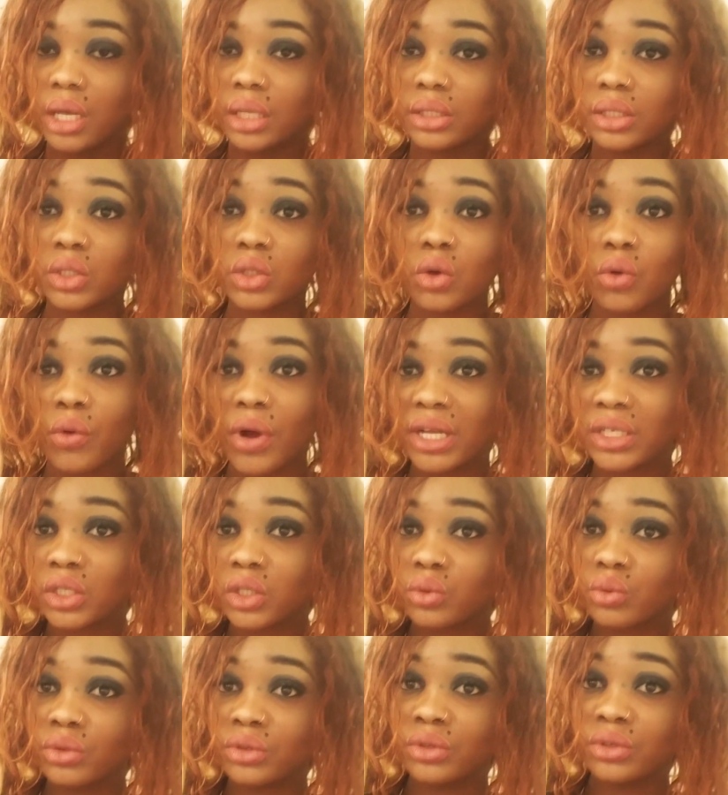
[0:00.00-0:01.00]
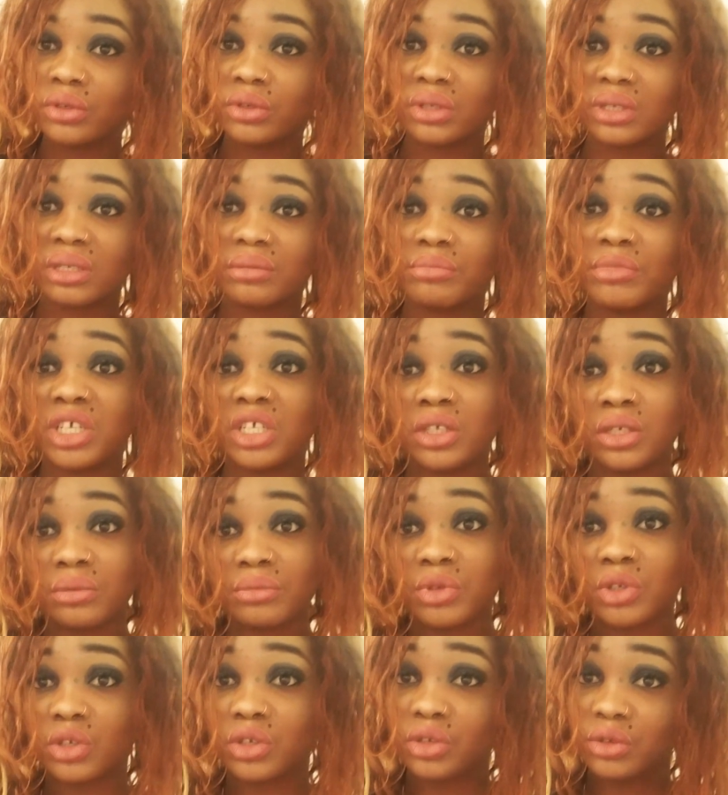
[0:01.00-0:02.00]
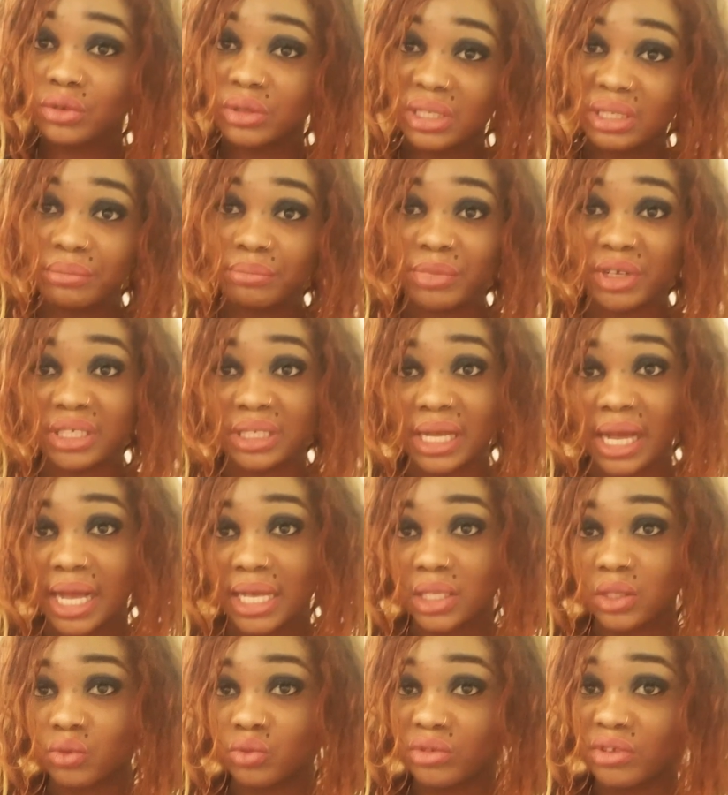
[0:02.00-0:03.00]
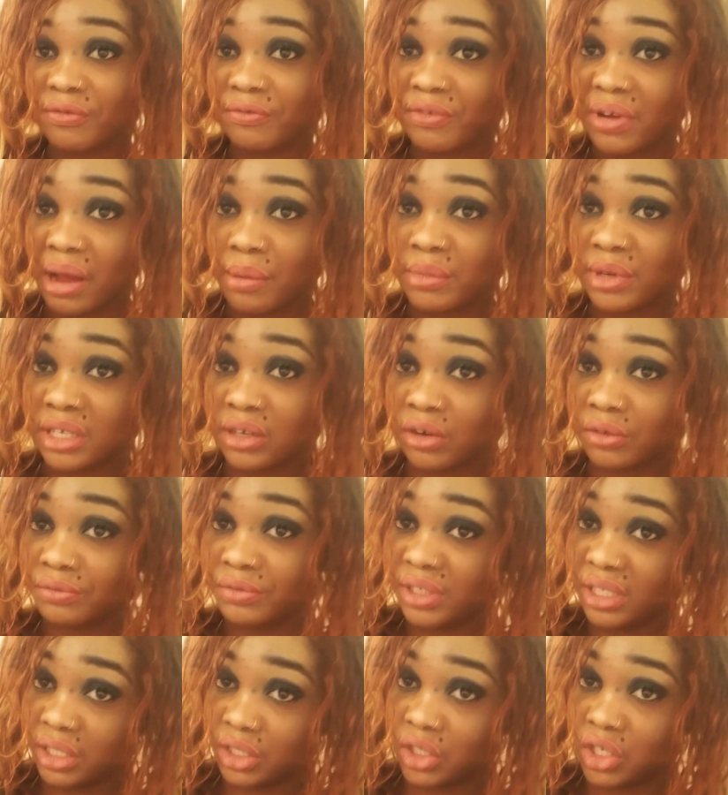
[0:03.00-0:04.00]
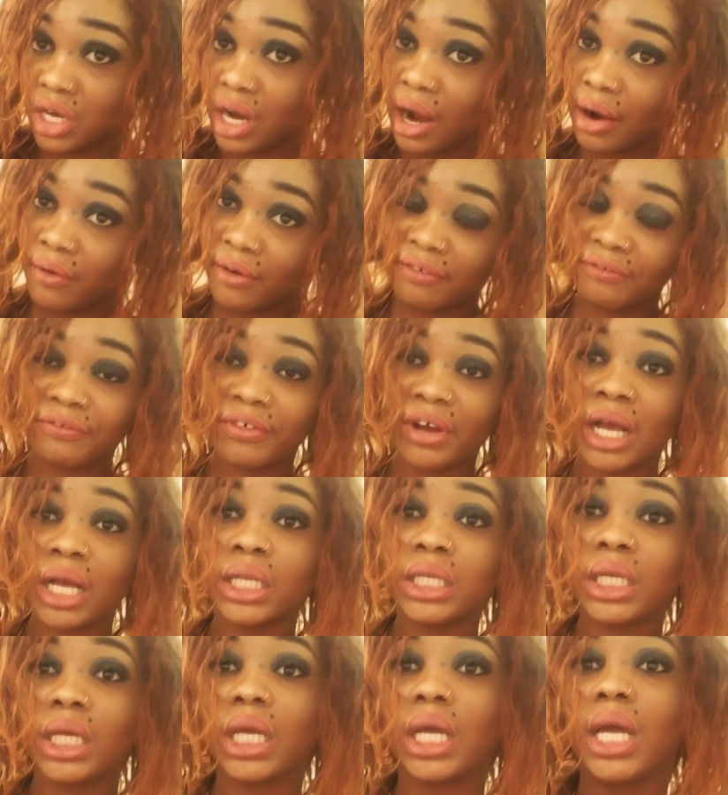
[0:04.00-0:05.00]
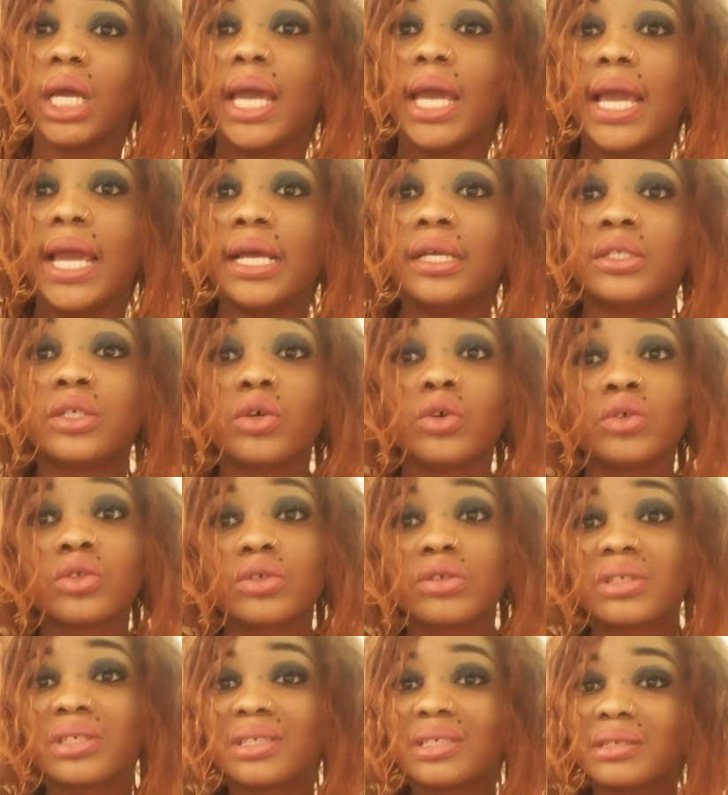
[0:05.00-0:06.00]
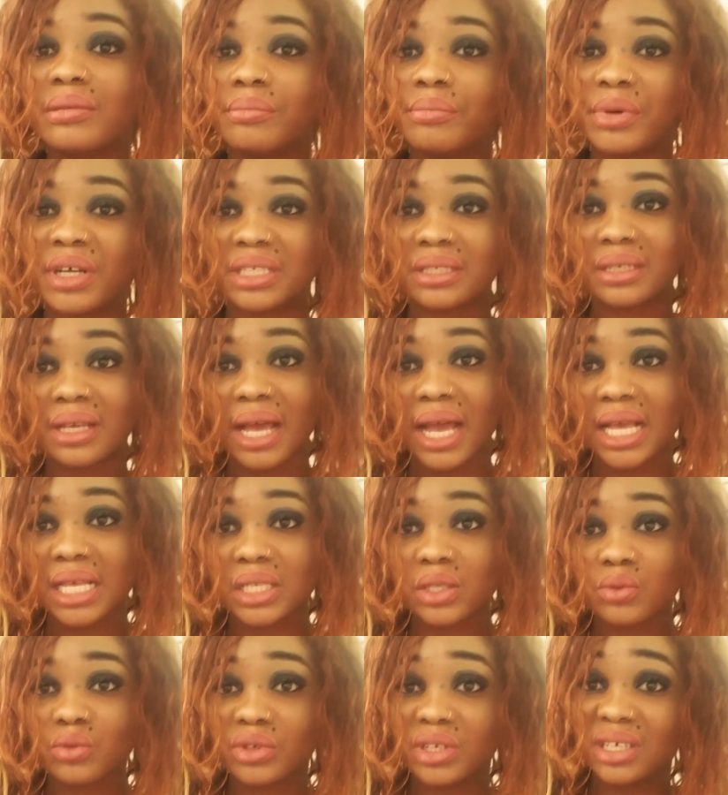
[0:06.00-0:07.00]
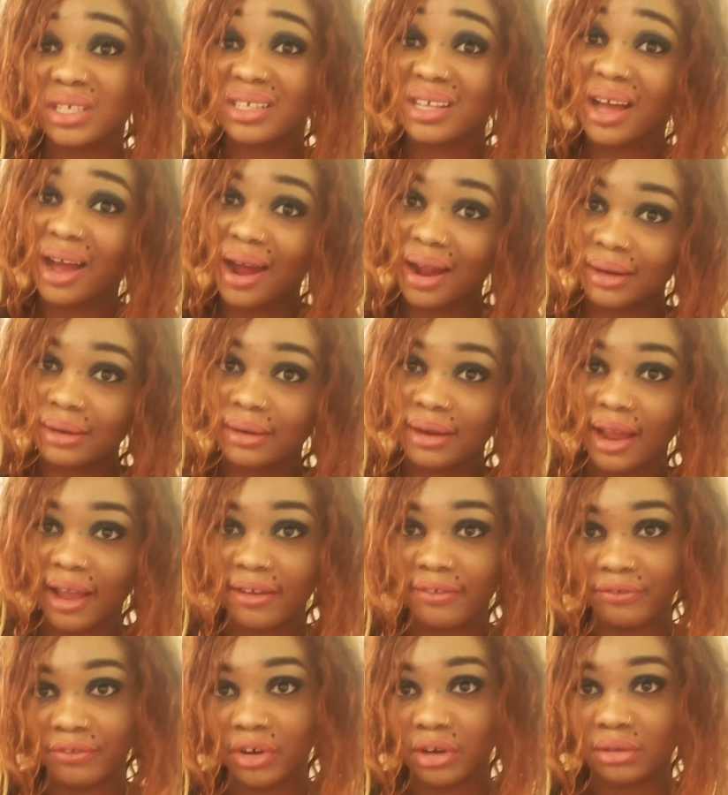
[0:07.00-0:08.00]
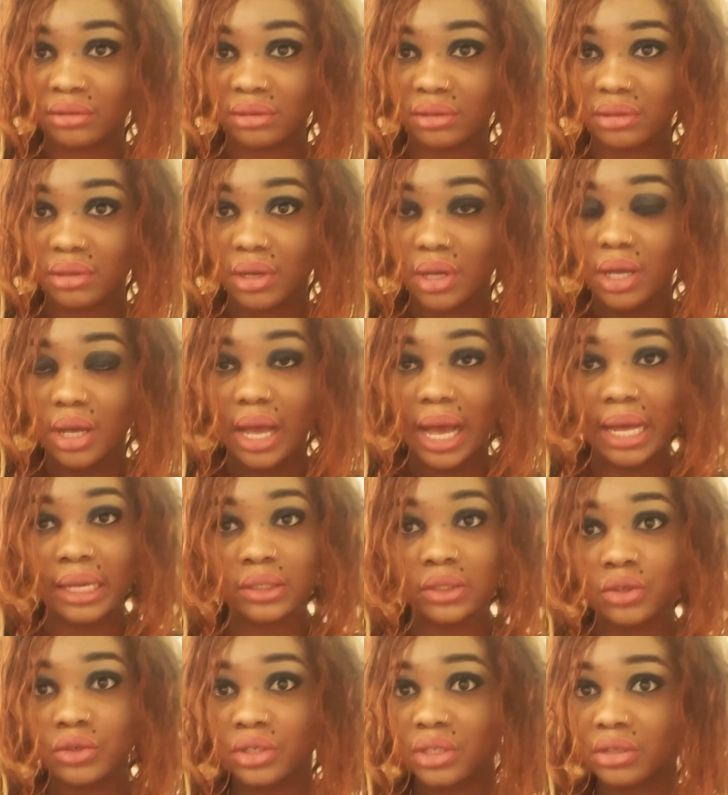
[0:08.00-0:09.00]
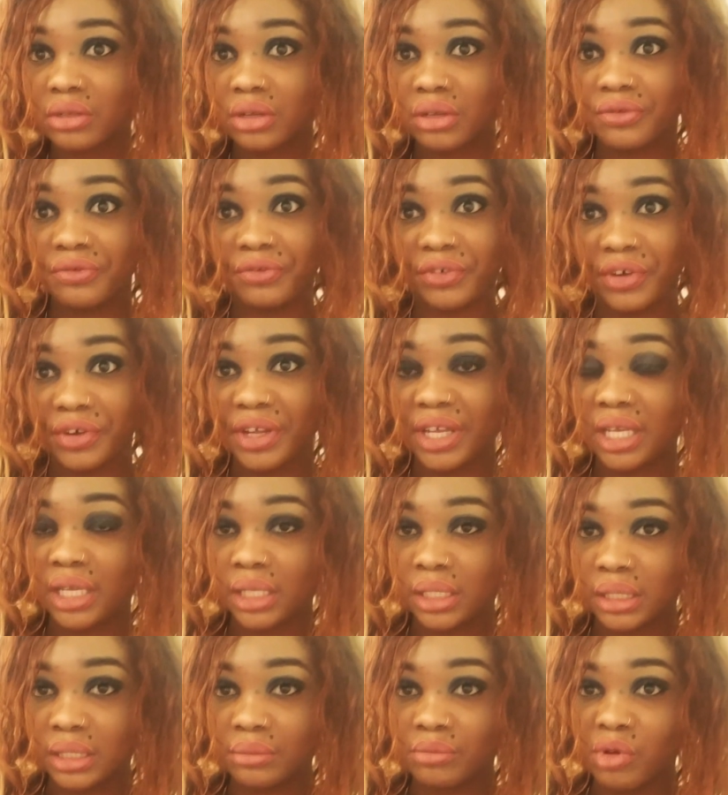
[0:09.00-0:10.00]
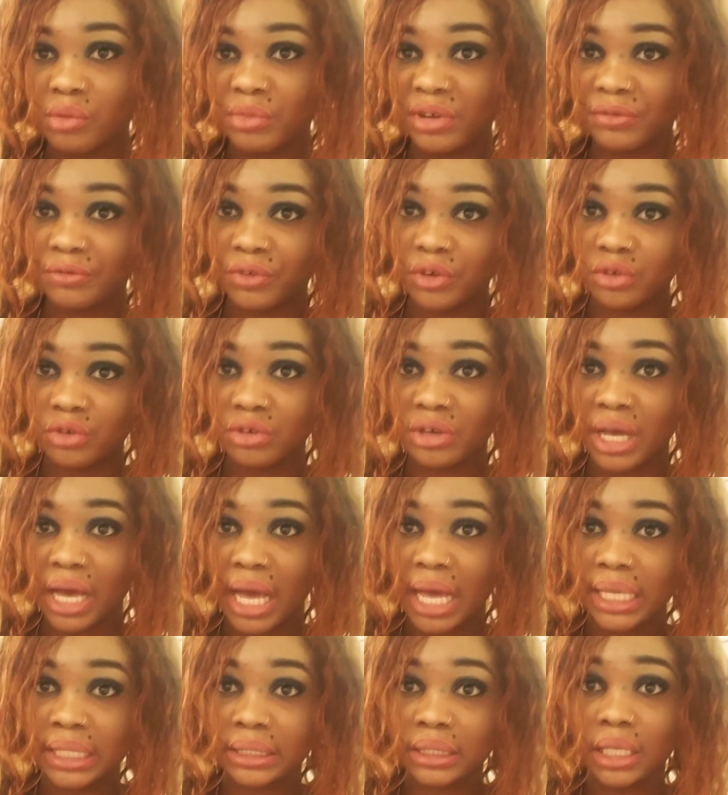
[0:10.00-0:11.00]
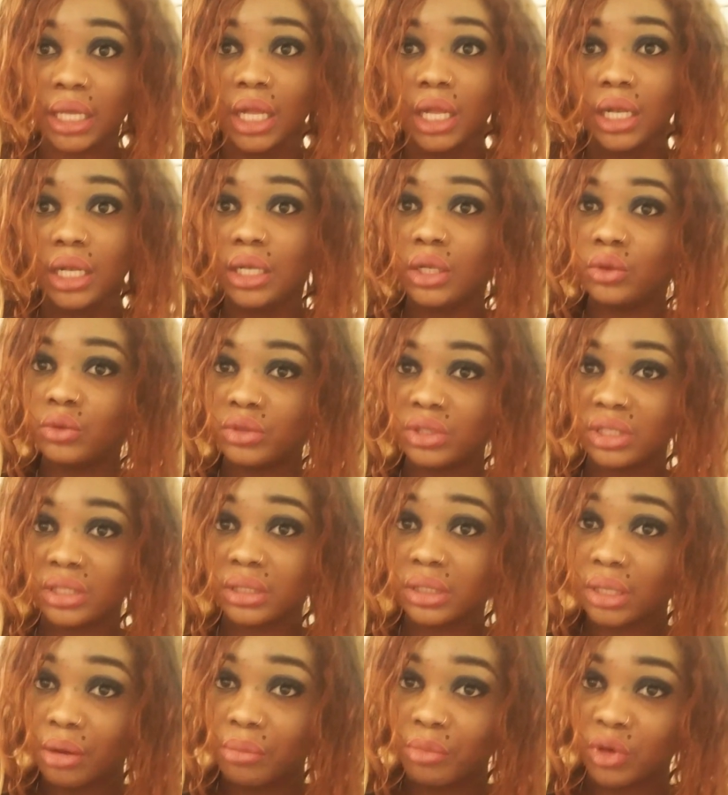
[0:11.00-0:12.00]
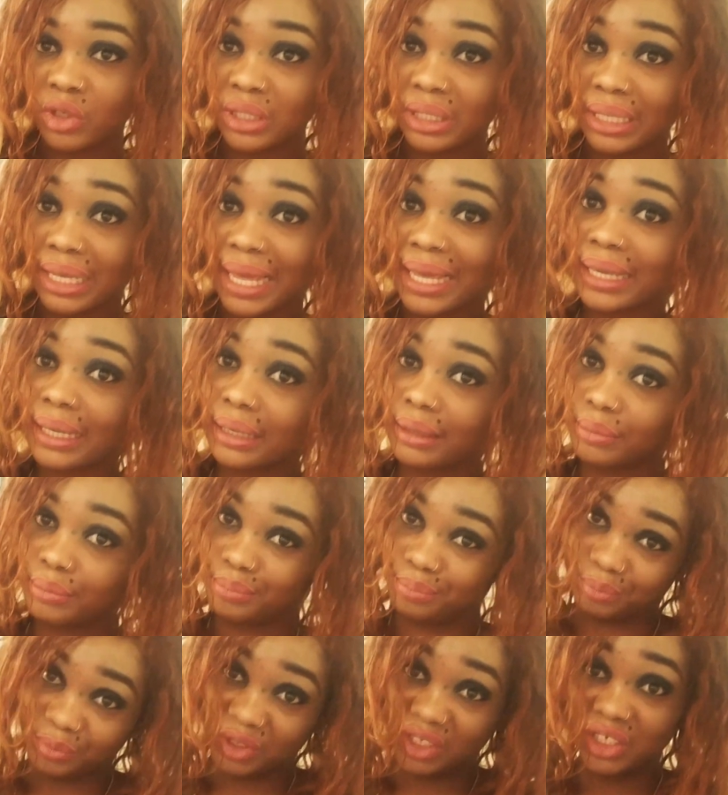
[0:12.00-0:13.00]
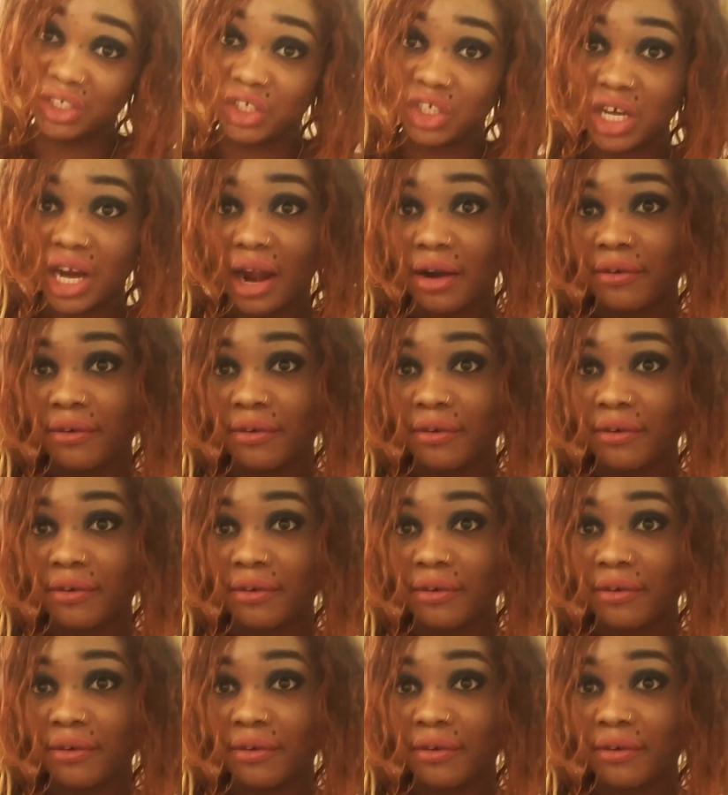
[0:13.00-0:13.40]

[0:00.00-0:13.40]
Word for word: So I just want to use this medium to sympathize with the family of DJ Arafat and to also sympathize with his hard die fans. I know it's not a very easy moment for you guys losing somebody like DJ